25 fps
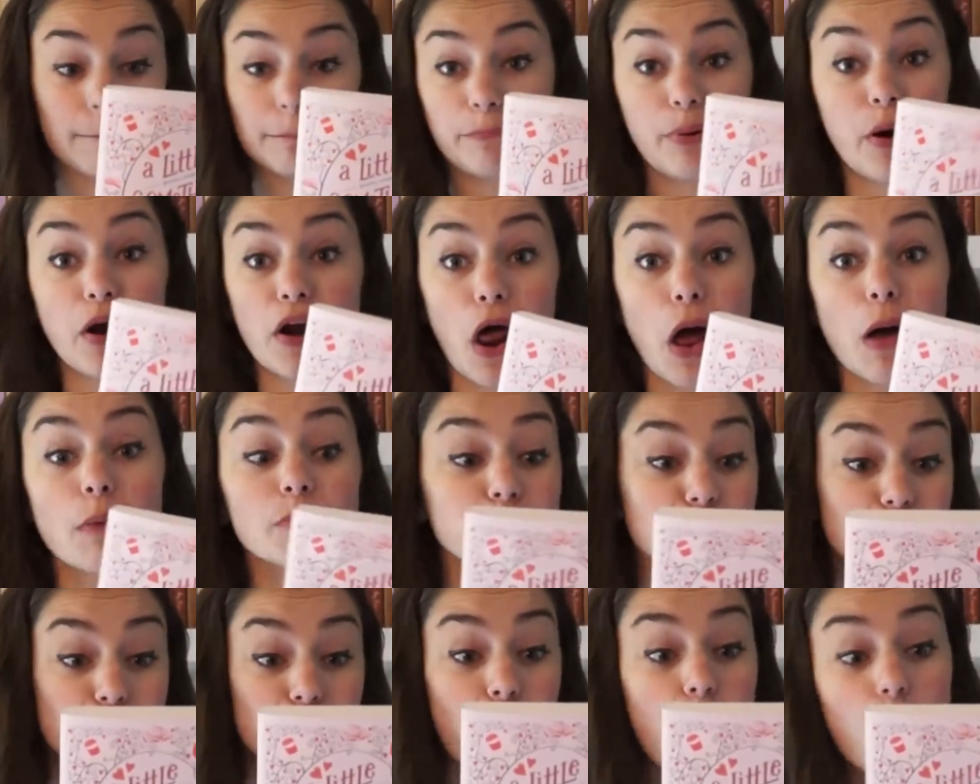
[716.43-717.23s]
but I'm
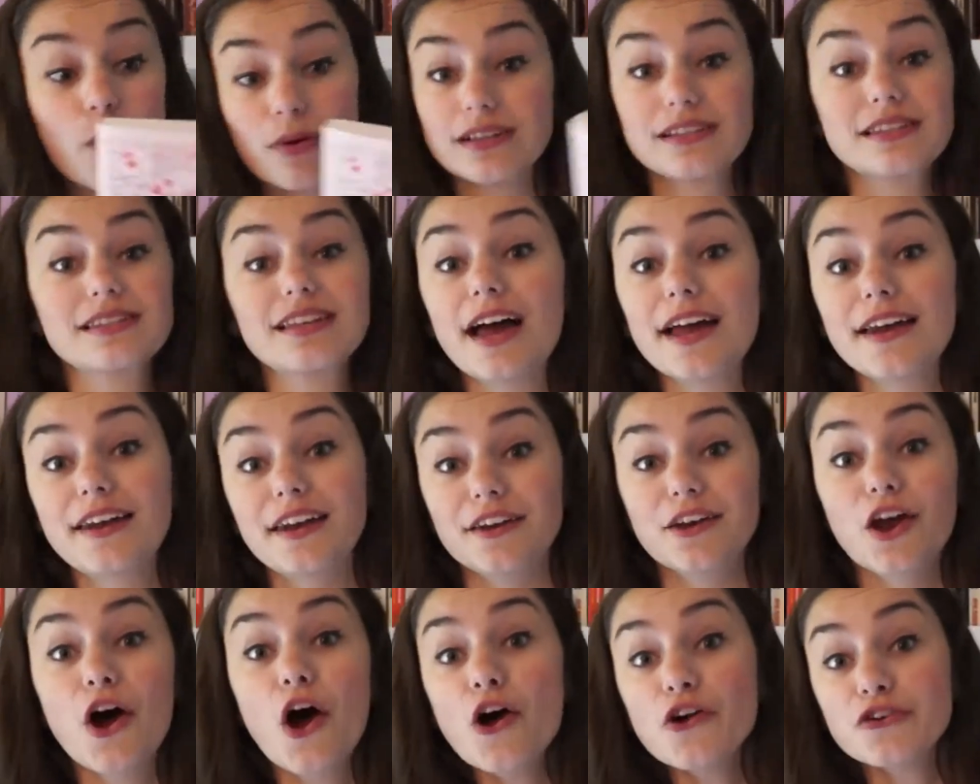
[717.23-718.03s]
so
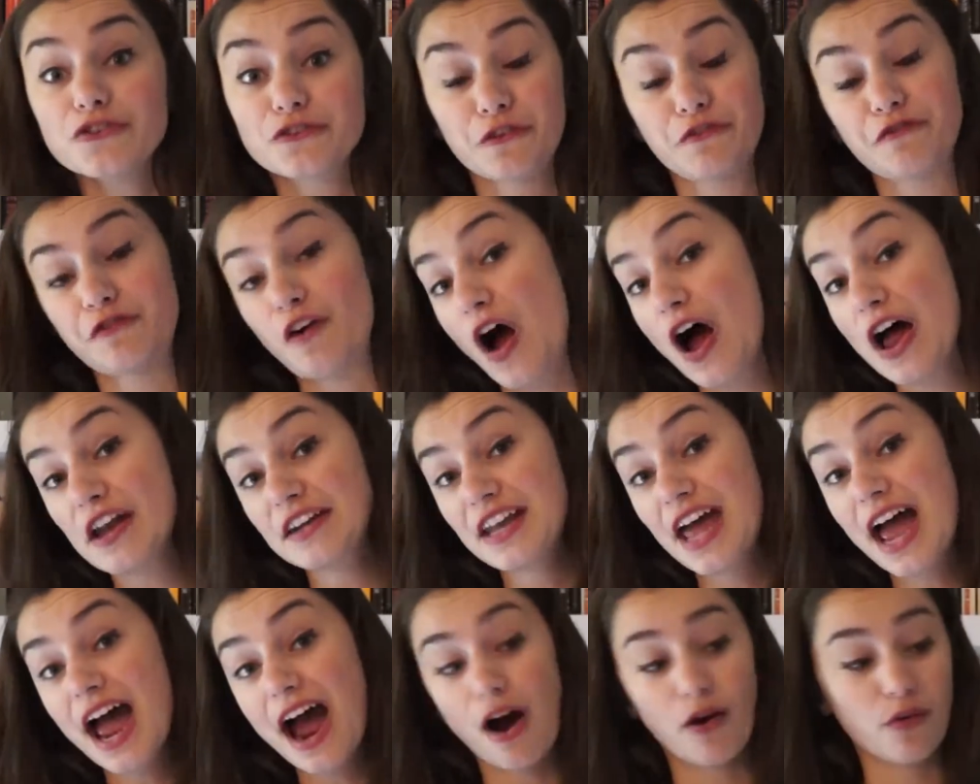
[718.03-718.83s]
excited to
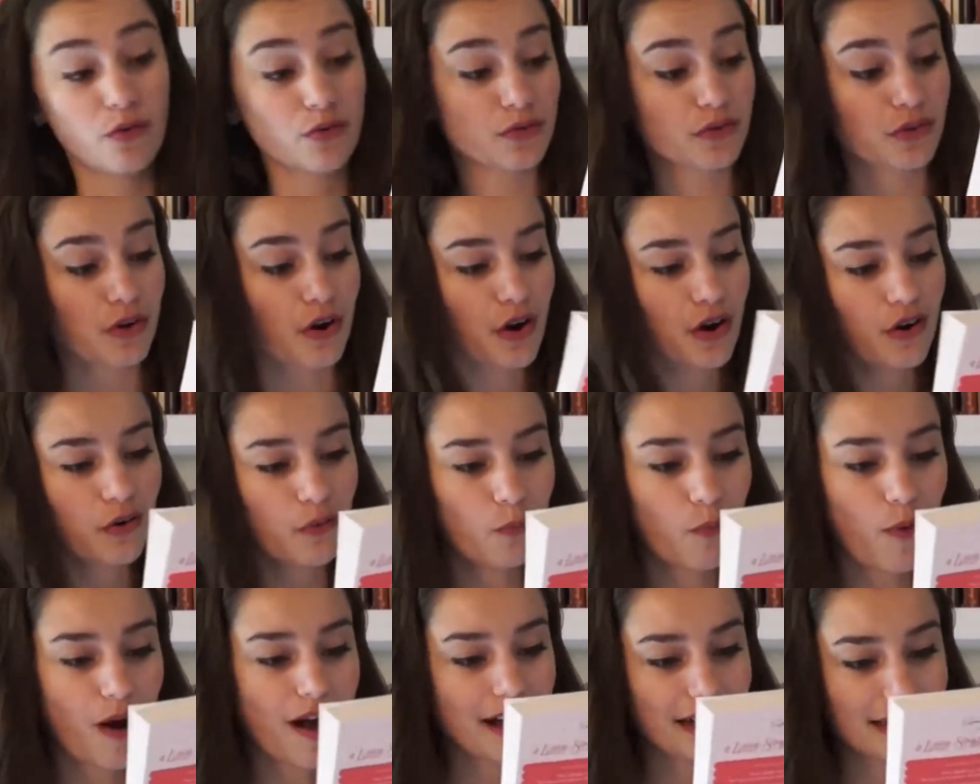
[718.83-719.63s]
find out
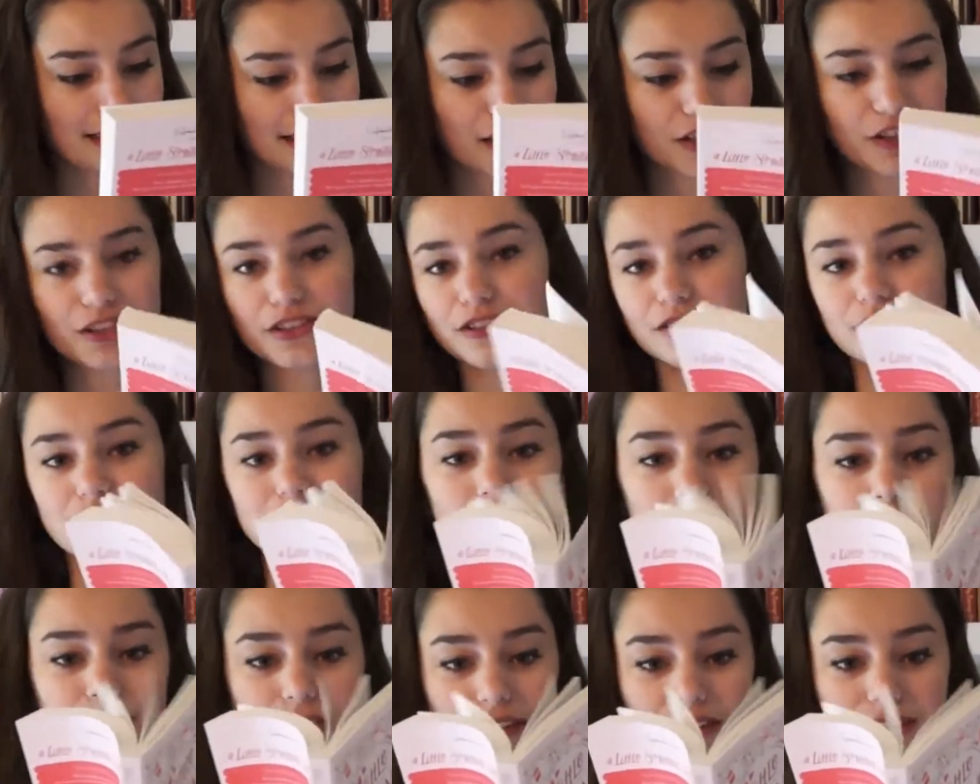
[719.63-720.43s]
why it's a little
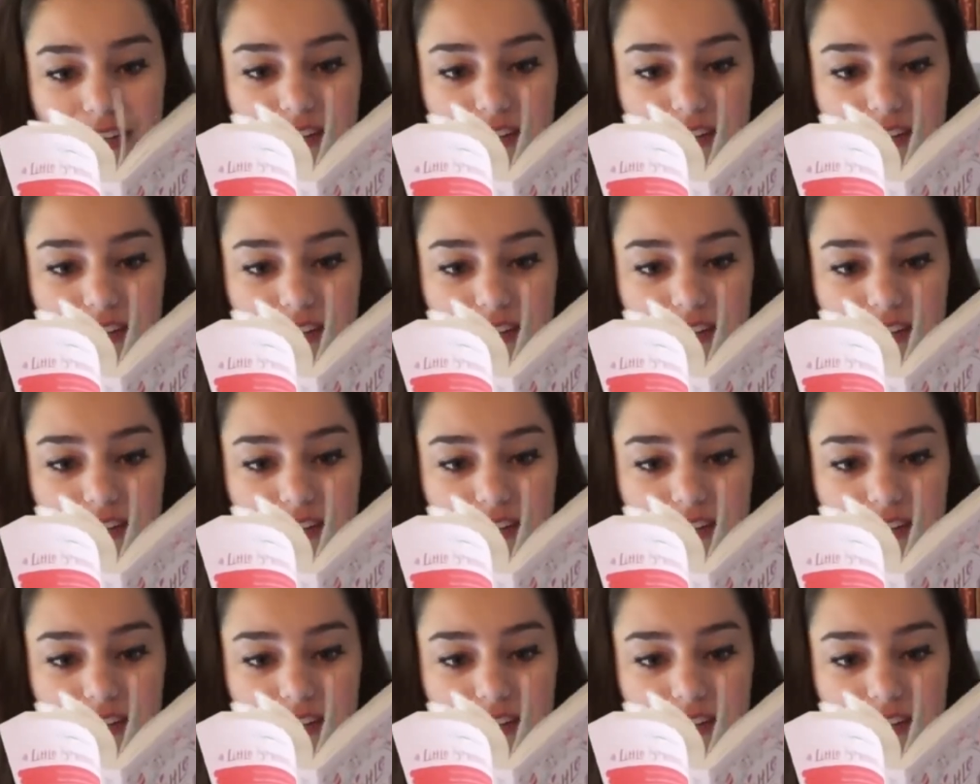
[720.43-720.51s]
something